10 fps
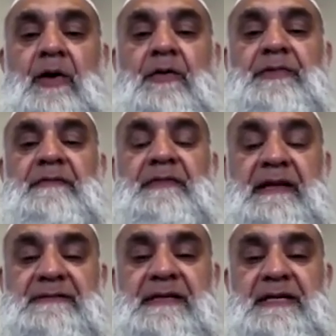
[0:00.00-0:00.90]
of the
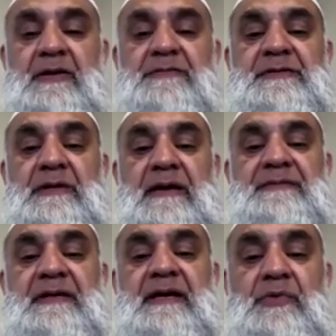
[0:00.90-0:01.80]
Federation of South
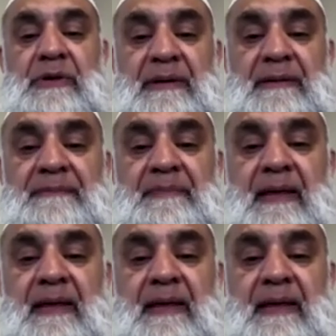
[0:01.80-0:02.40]
African Women,